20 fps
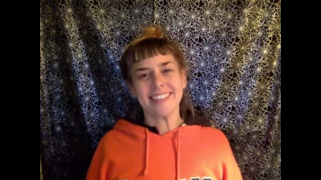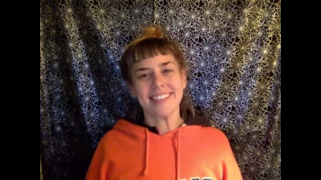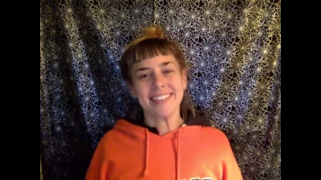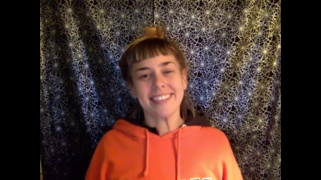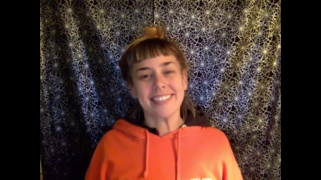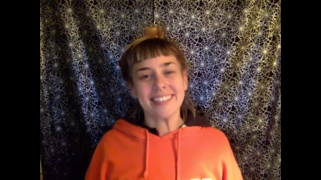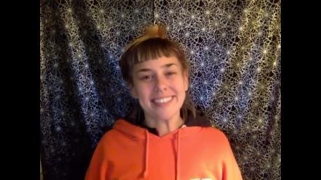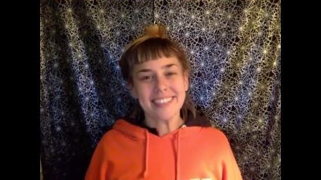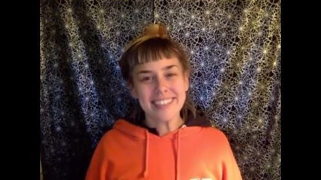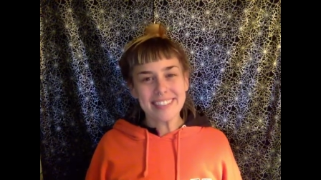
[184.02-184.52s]

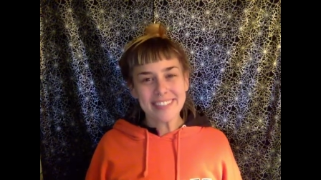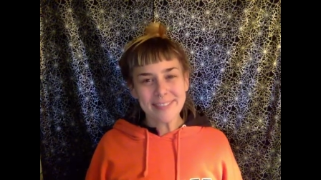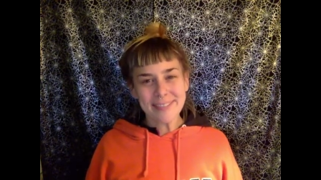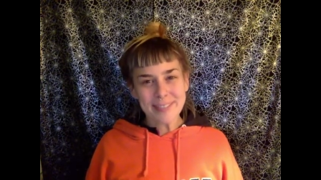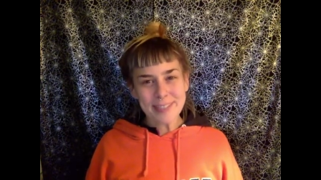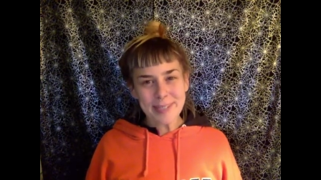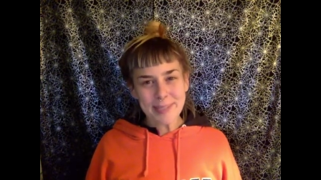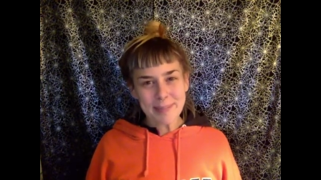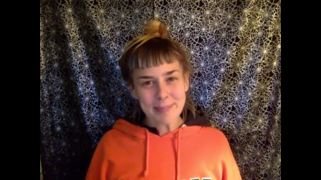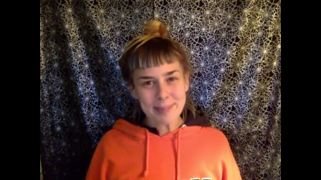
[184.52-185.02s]
to
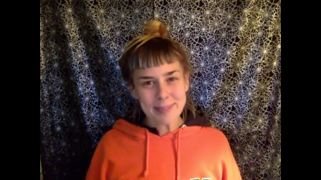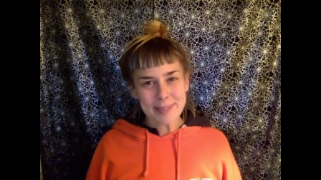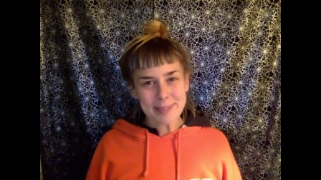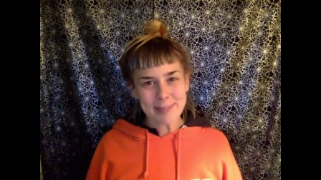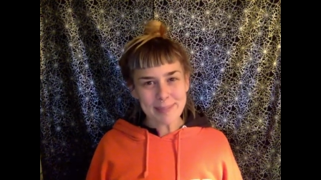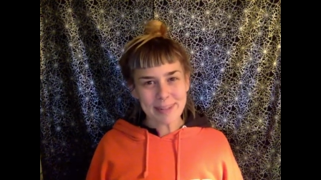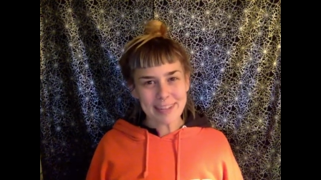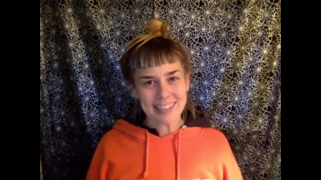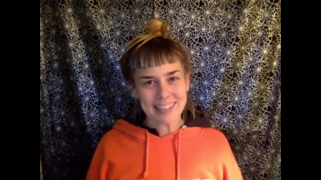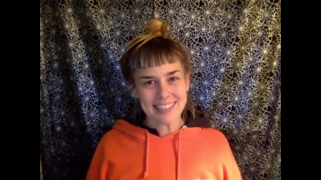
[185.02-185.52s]
shift your
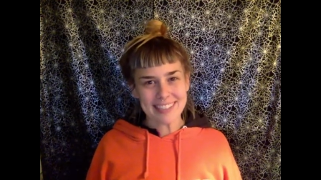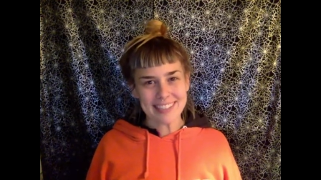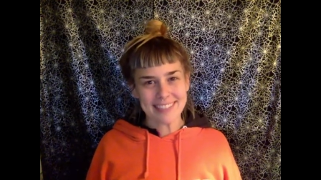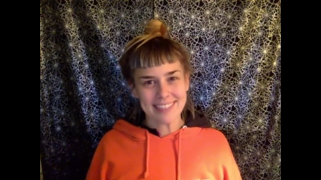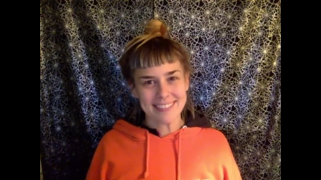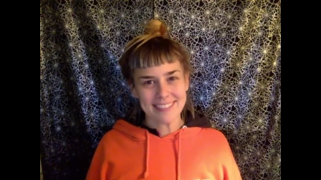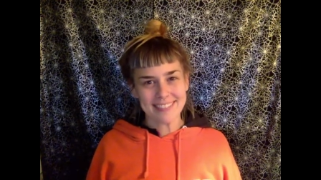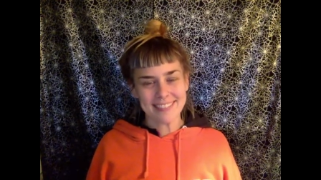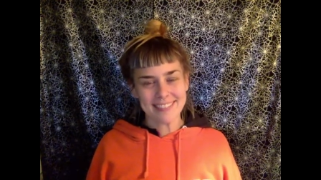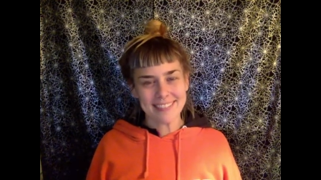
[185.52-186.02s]

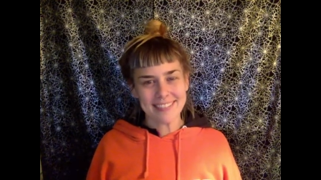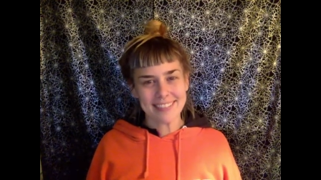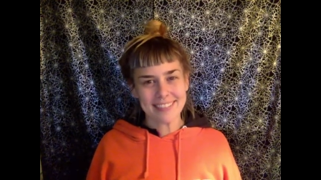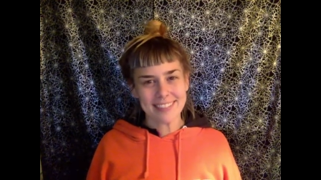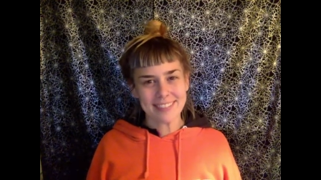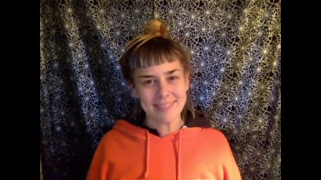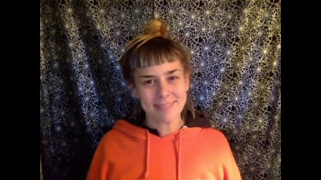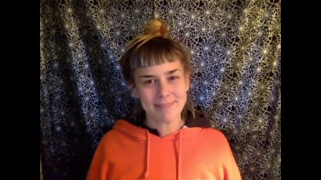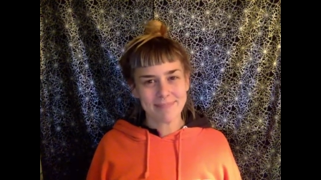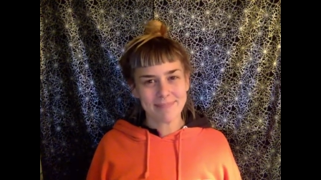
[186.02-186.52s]
perspective,
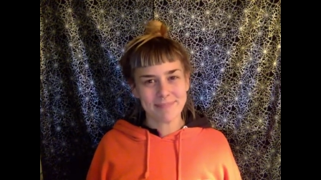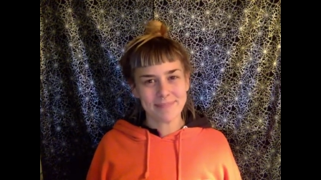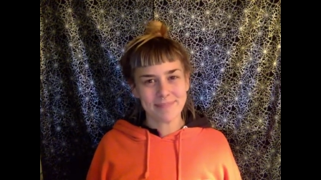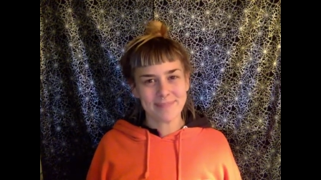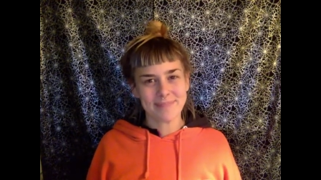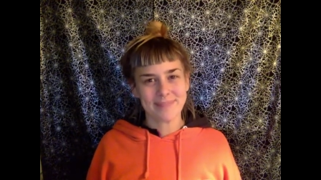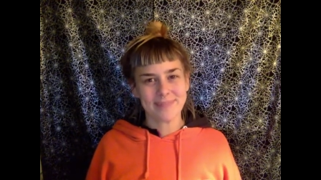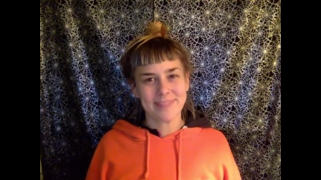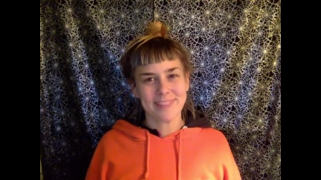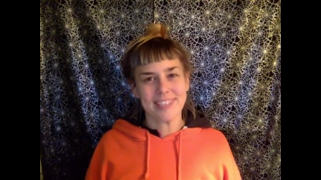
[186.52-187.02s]

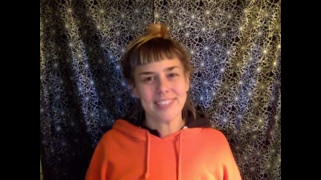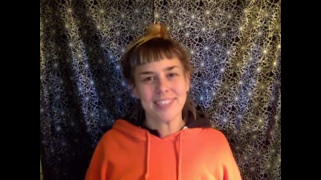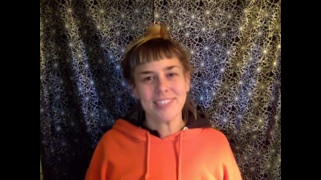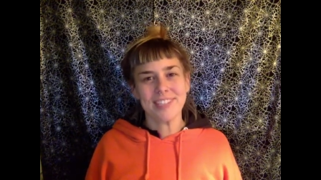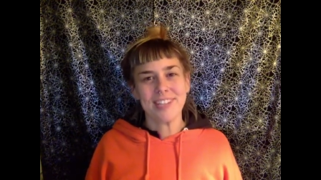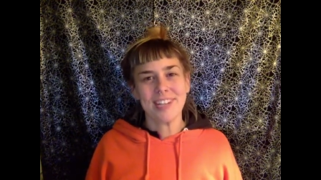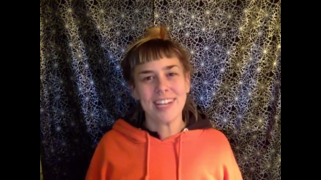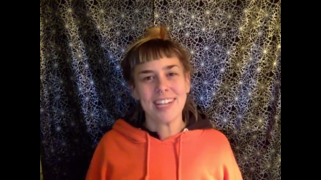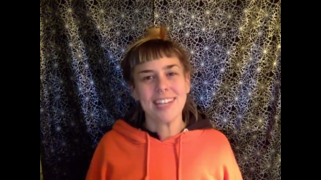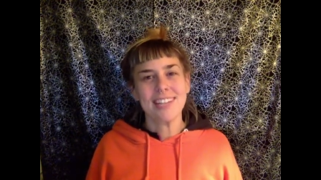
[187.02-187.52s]
to
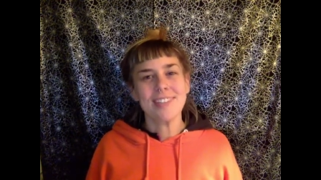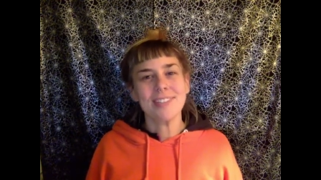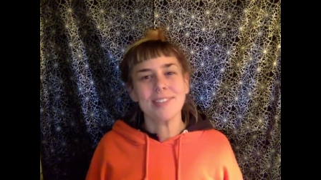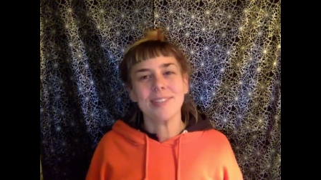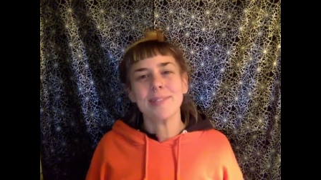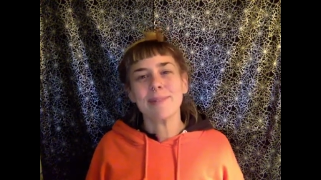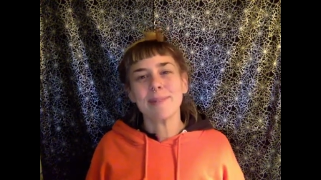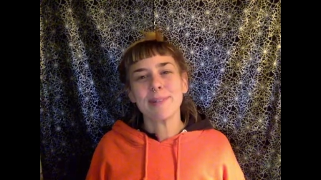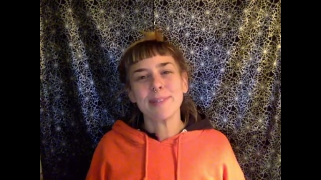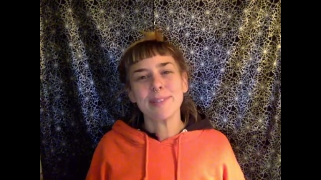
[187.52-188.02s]
change your
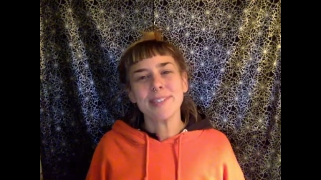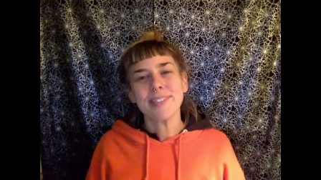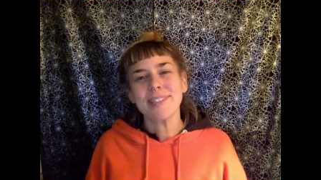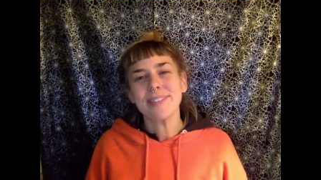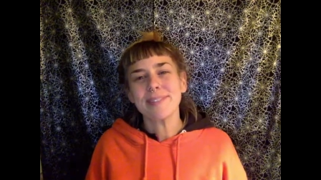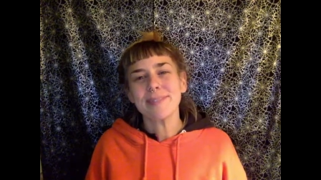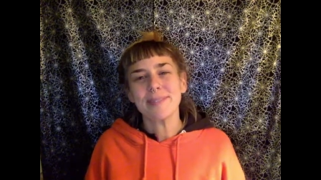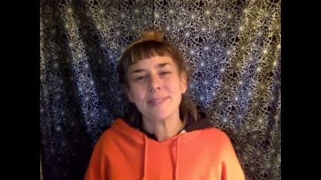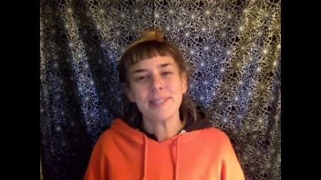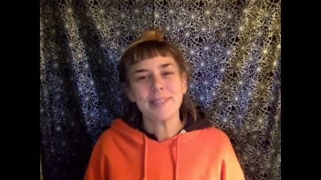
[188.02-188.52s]

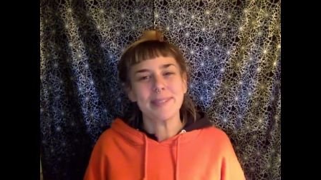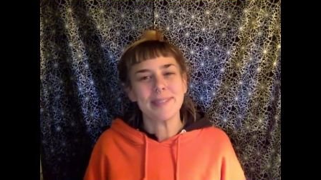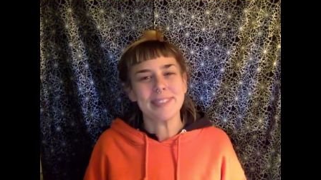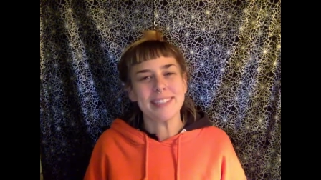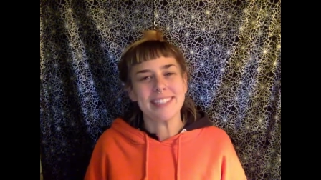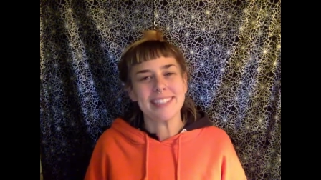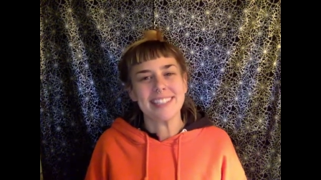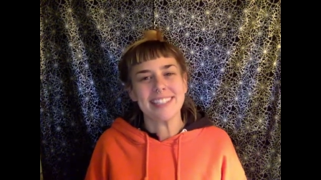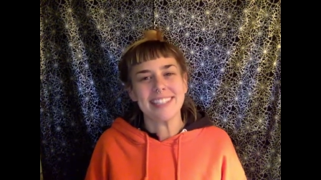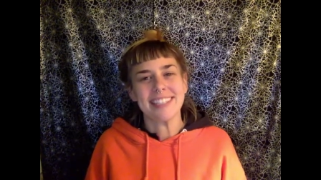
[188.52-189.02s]
emotional
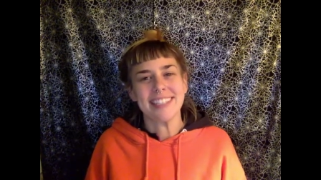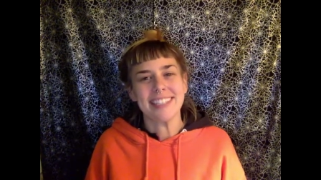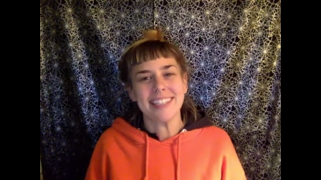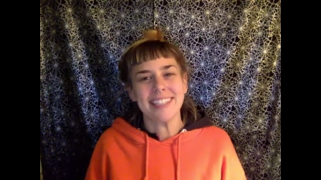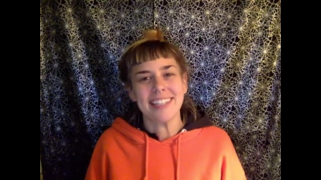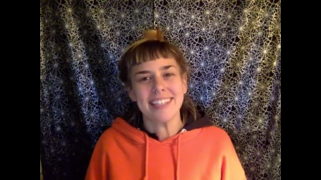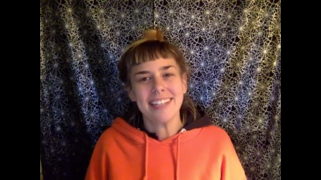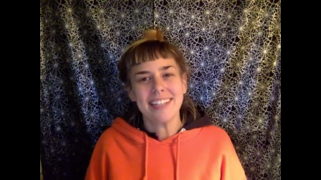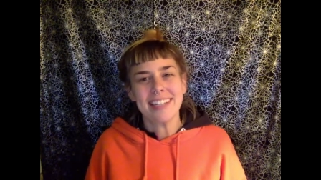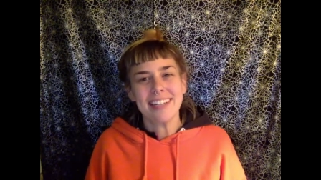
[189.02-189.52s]
frequency